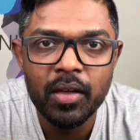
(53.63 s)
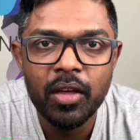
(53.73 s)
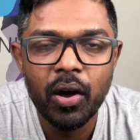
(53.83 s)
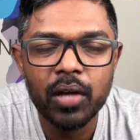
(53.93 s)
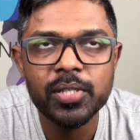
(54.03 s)

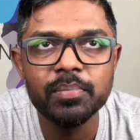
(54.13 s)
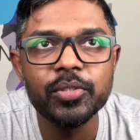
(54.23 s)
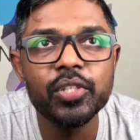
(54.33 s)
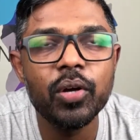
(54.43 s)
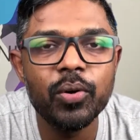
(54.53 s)
Awesome.
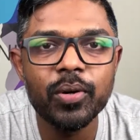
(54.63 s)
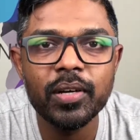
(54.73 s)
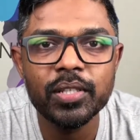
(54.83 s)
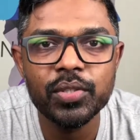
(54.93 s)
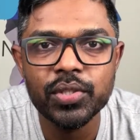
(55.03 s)

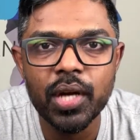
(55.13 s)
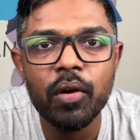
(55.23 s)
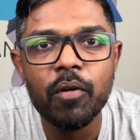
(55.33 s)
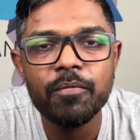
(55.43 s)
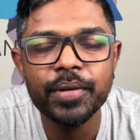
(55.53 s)
So to start
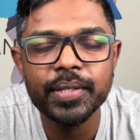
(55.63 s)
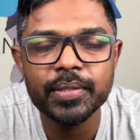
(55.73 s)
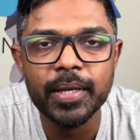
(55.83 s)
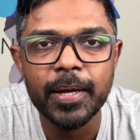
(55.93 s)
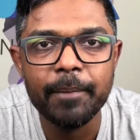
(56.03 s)
off with,
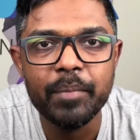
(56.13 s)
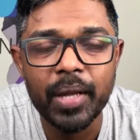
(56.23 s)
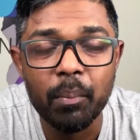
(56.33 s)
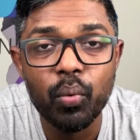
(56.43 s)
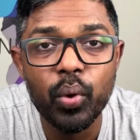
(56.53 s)
the
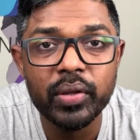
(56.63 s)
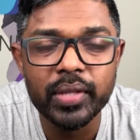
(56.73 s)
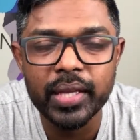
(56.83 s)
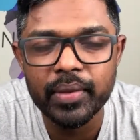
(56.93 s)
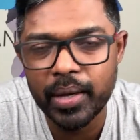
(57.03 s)
number one
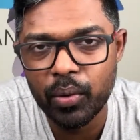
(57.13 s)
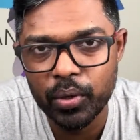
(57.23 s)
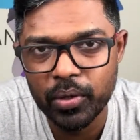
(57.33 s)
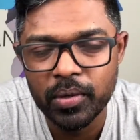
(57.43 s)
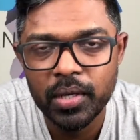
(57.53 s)
thing that I want
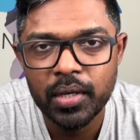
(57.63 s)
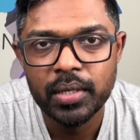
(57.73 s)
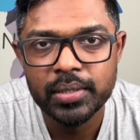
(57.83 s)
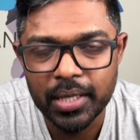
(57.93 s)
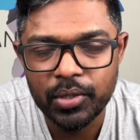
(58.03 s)
to
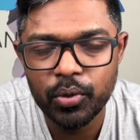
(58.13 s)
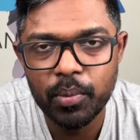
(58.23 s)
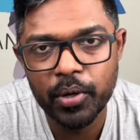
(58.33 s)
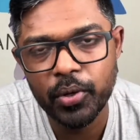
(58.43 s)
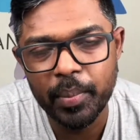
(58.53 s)
tell you
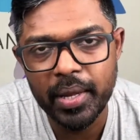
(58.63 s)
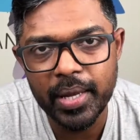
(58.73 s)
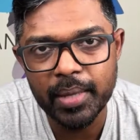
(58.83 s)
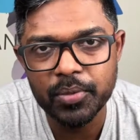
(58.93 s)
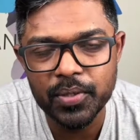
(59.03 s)
about domain
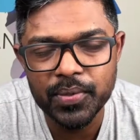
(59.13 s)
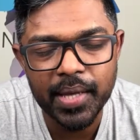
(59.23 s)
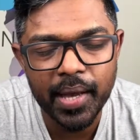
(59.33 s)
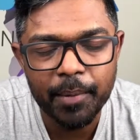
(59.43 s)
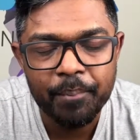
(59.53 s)
names is
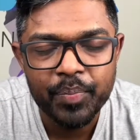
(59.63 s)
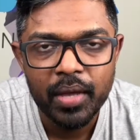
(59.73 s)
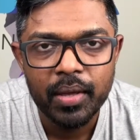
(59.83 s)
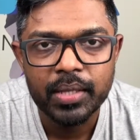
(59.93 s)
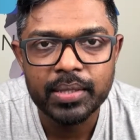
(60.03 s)
that
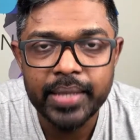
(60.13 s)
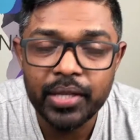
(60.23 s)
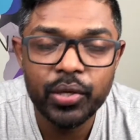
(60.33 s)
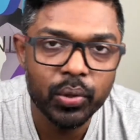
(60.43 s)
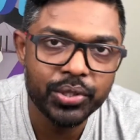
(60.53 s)
take
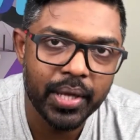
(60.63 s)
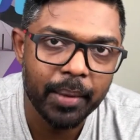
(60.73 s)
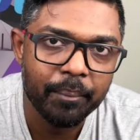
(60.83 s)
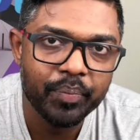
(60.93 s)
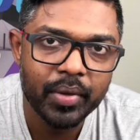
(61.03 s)
your
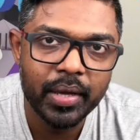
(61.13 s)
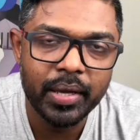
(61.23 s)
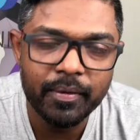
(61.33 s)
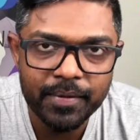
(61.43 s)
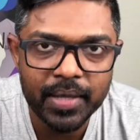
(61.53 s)
time.
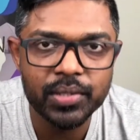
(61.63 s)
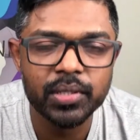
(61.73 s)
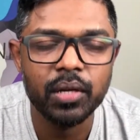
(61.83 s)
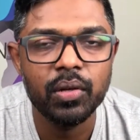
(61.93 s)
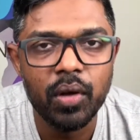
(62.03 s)
Invest a
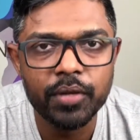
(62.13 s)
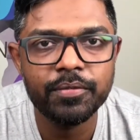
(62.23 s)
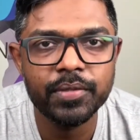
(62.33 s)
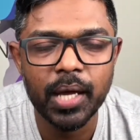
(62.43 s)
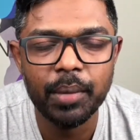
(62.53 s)
lot of
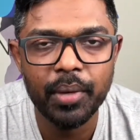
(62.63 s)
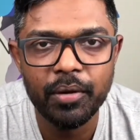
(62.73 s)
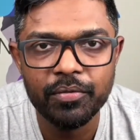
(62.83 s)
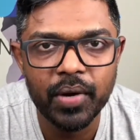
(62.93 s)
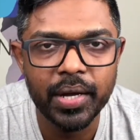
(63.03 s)
time in
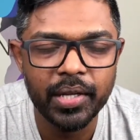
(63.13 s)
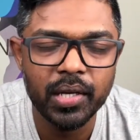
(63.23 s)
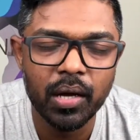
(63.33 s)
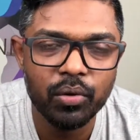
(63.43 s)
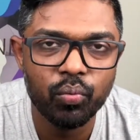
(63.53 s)
finding
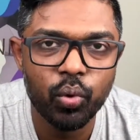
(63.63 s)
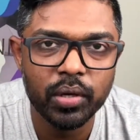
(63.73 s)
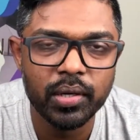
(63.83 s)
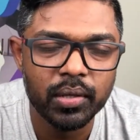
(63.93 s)
out what a